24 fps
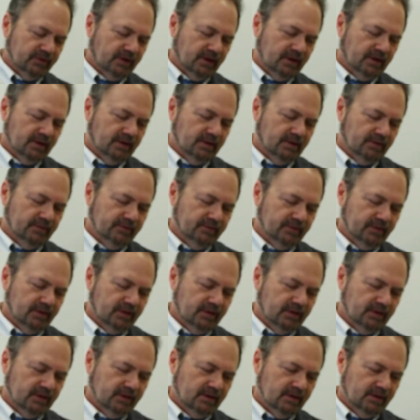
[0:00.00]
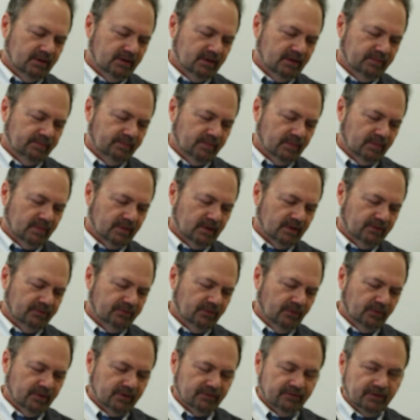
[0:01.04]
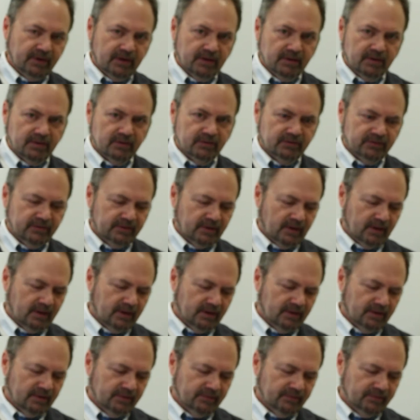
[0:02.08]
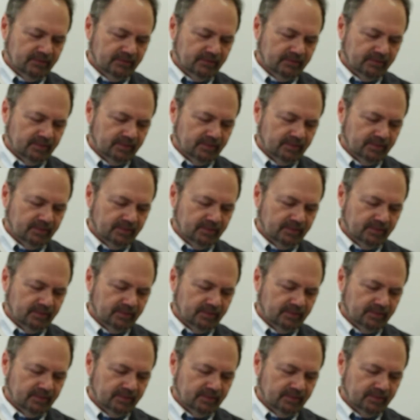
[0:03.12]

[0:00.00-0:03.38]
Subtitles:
of the foreign affairs of